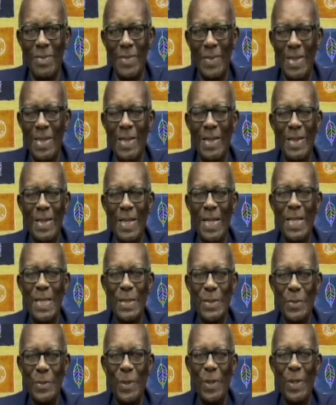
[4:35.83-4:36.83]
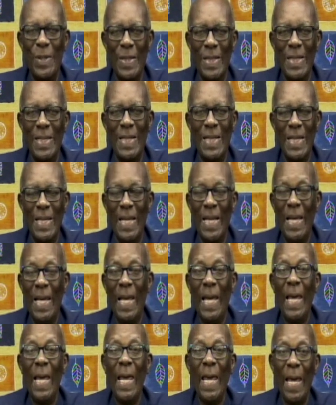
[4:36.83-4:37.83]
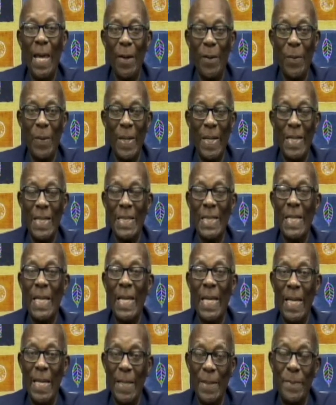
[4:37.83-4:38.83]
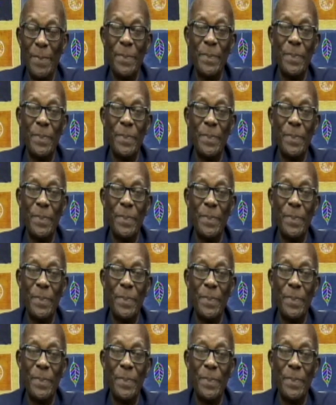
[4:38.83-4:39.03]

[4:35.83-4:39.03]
Nothing is wrong in hearing it again.